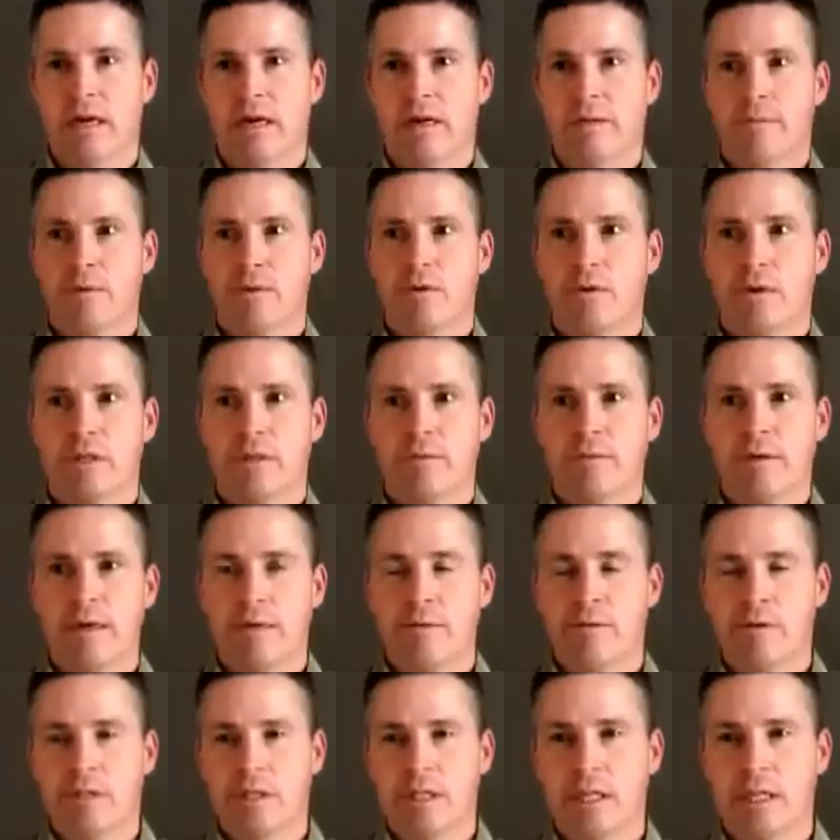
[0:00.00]
I'm going to be
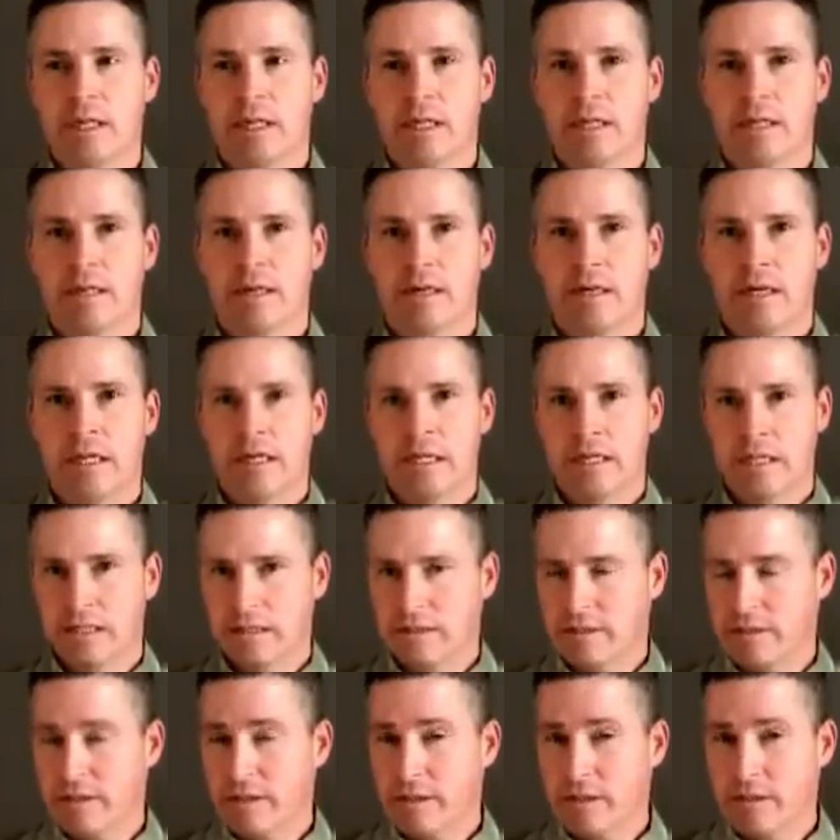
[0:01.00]
able to get a
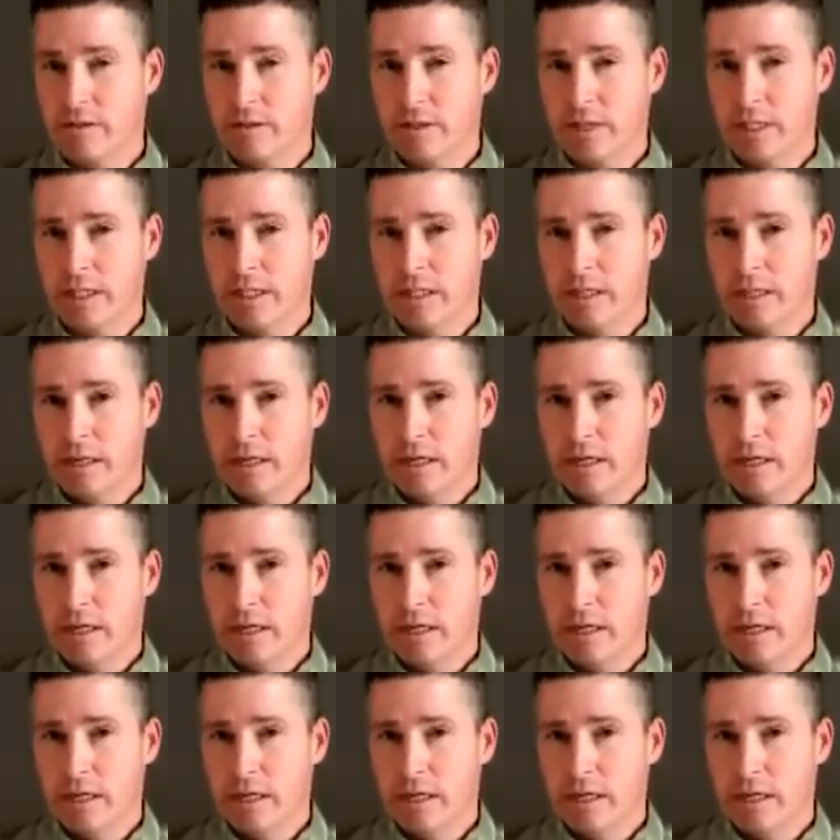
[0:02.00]
heart surgery.